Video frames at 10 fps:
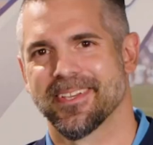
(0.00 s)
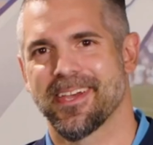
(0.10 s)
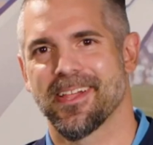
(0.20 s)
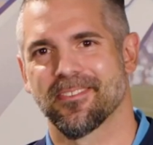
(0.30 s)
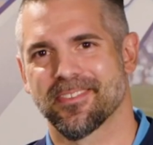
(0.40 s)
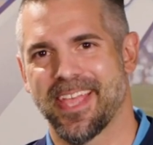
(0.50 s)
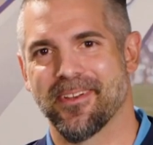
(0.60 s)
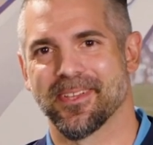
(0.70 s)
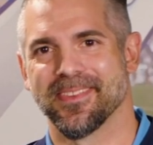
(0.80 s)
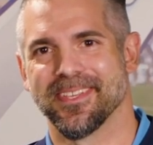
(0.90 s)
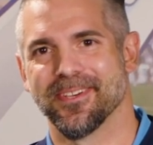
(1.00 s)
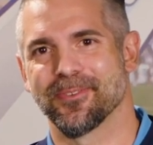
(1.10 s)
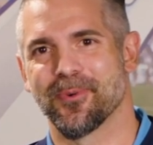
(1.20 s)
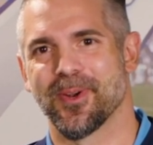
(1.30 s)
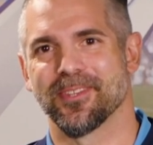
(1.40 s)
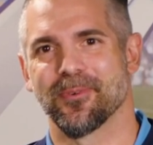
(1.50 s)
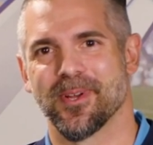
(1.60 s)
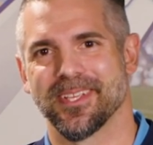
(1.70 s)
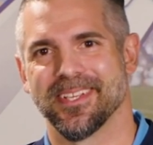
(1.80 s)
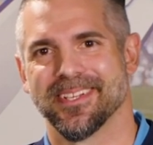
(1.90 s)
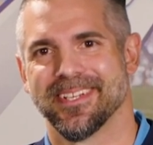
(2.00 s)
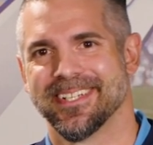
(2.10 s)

college scouting in the year 2020?